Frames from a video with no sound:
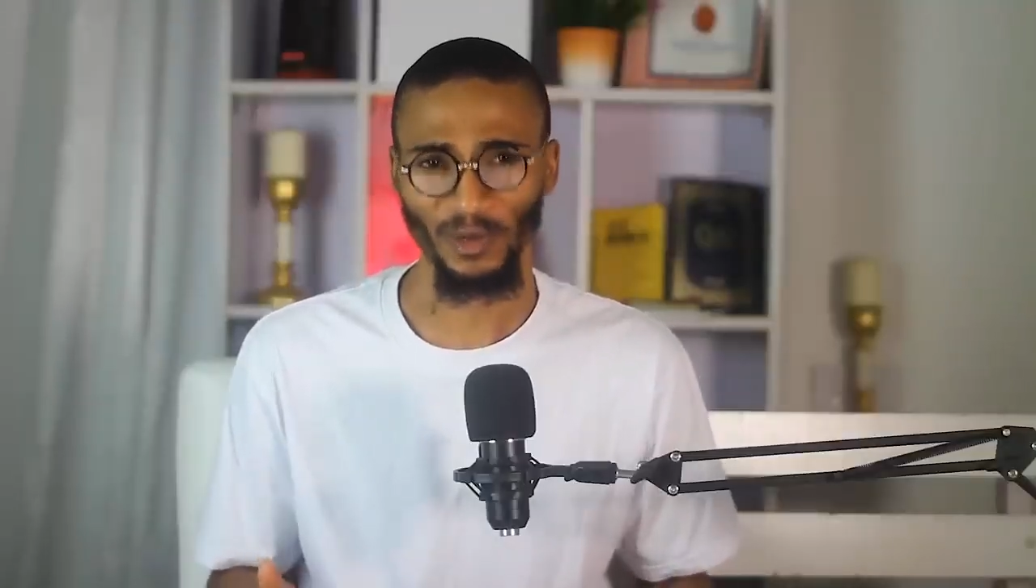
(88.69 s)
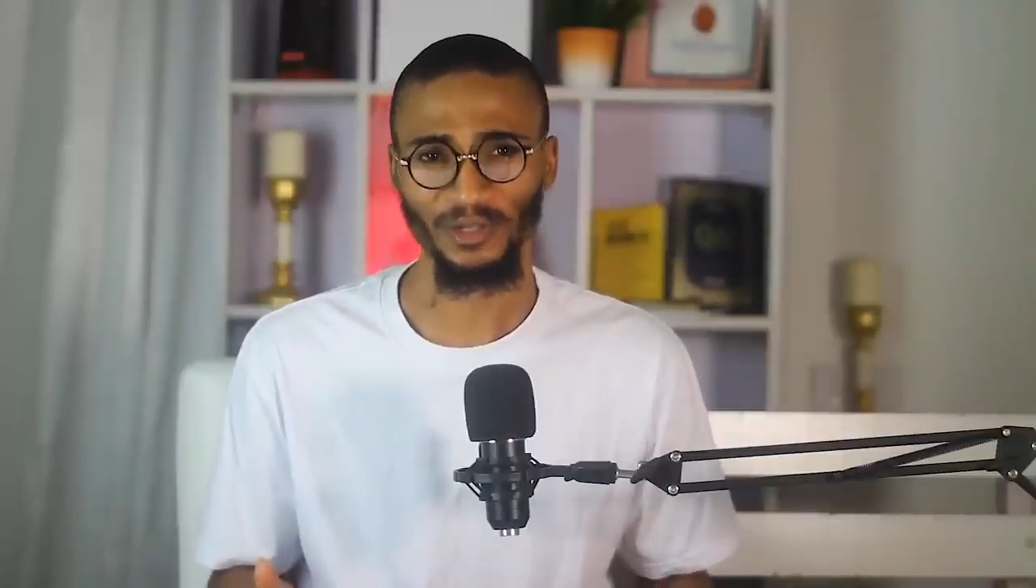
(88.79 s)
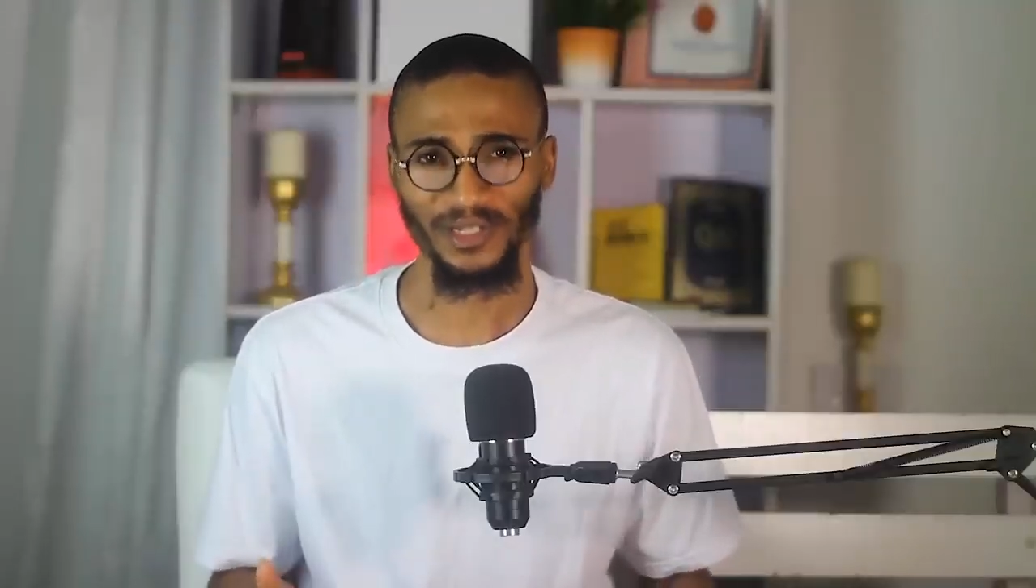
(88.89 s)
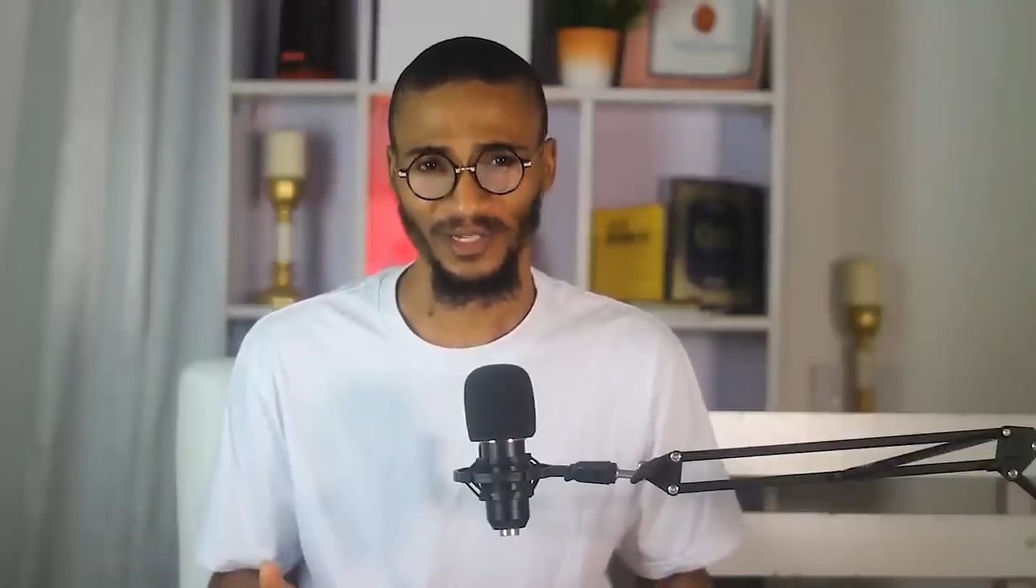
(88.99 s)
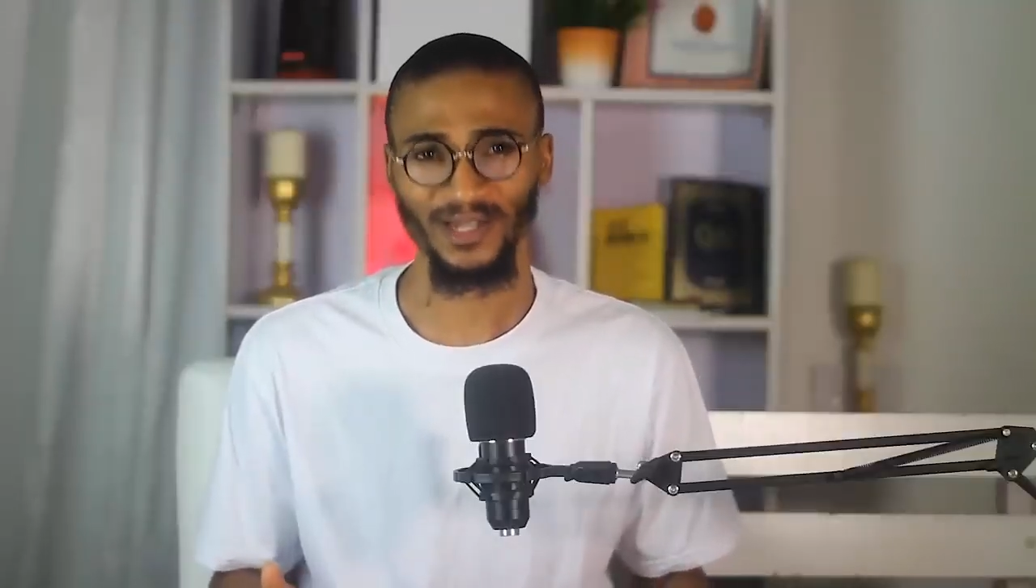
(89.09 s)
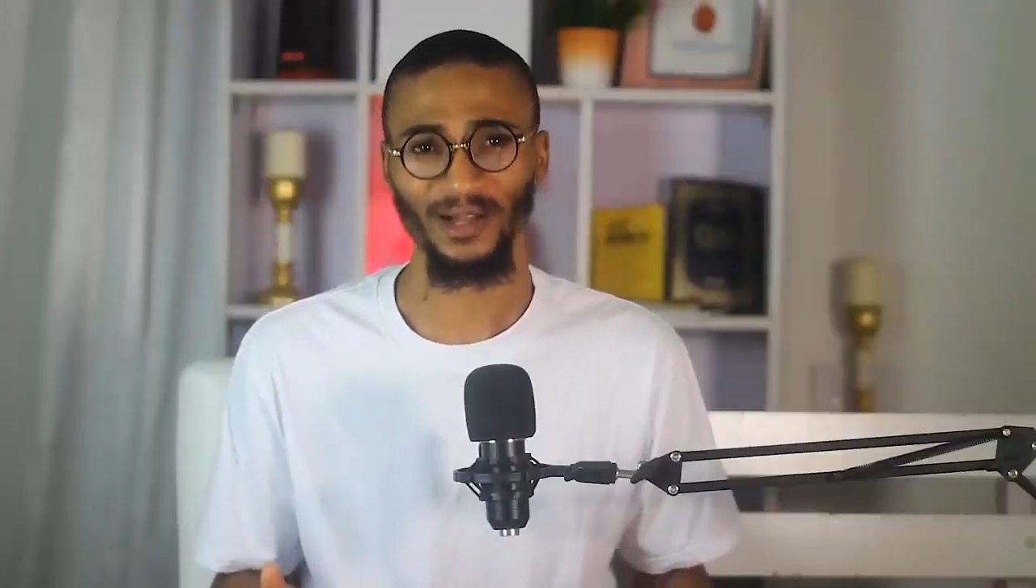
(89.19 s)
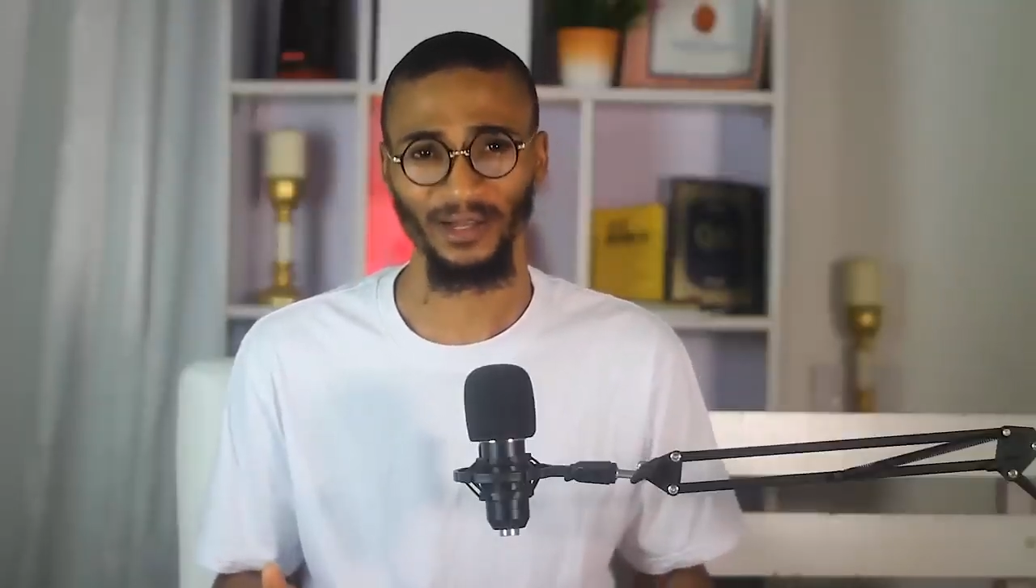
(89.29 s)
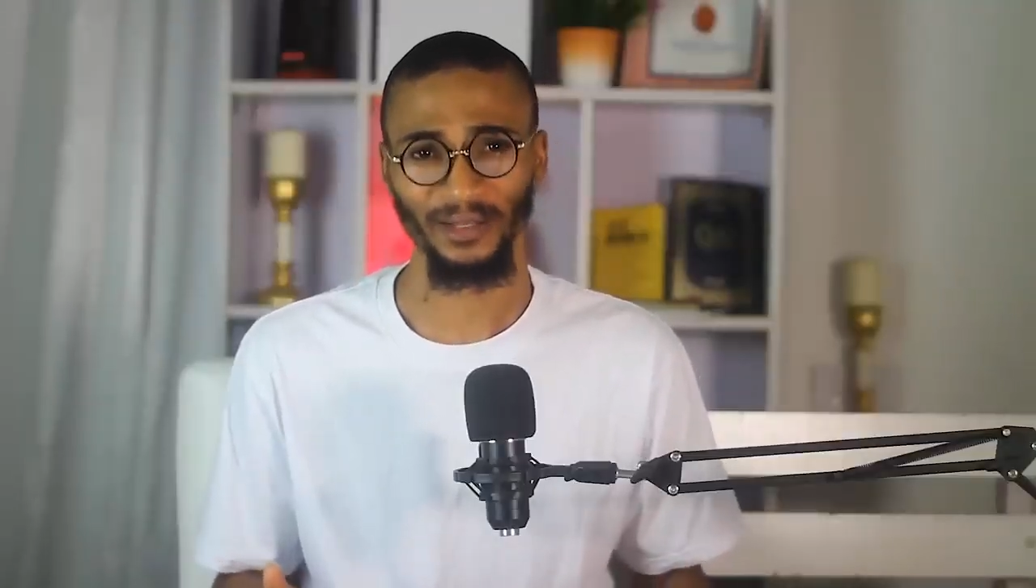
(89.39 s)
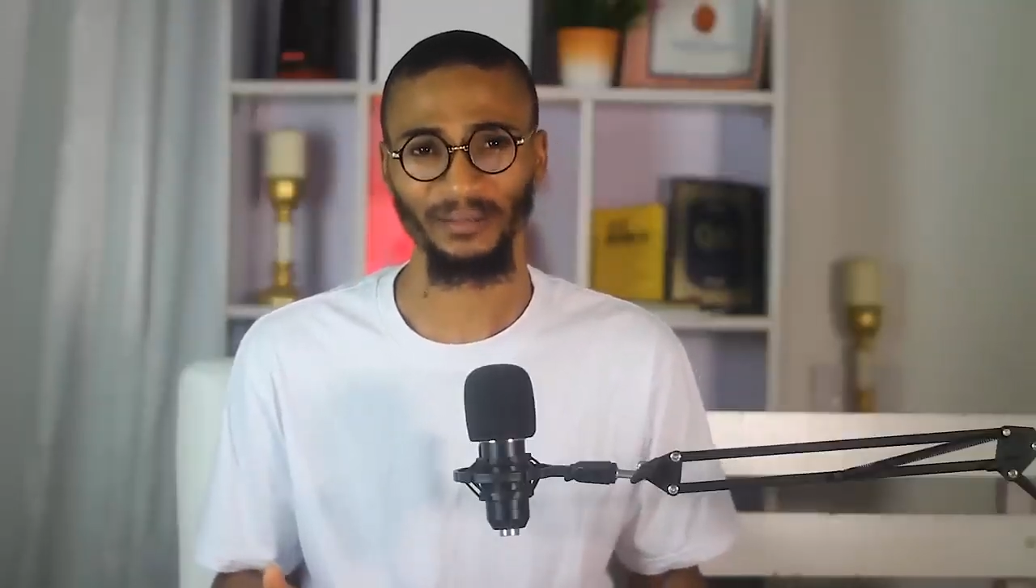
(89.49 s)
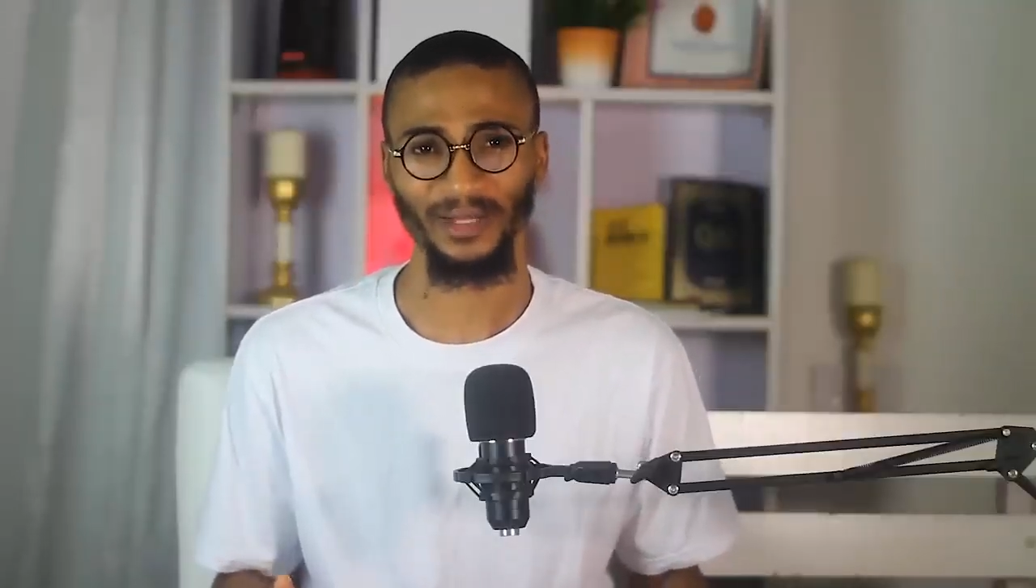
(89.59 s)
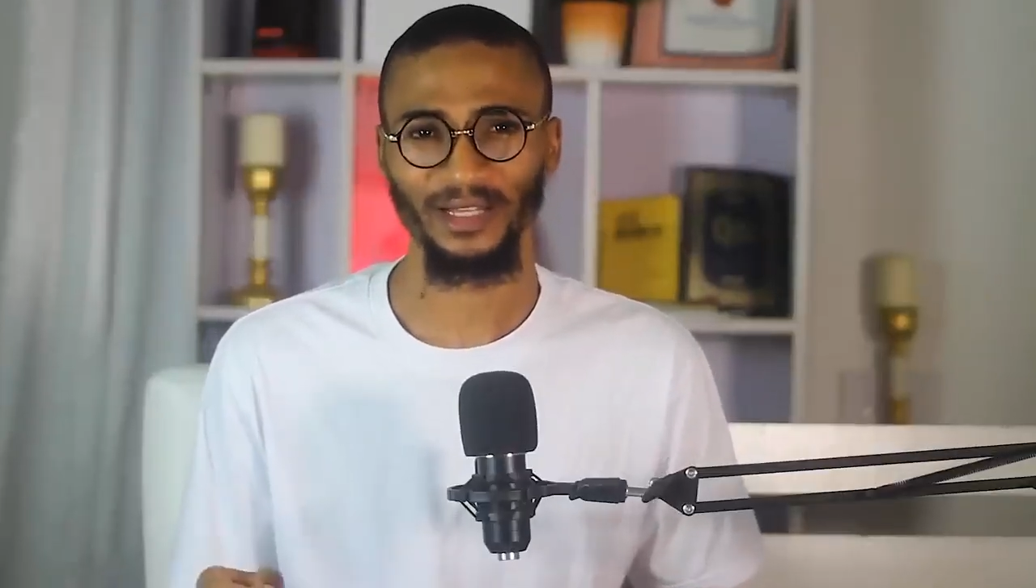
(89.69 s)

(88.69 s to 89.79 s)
was a time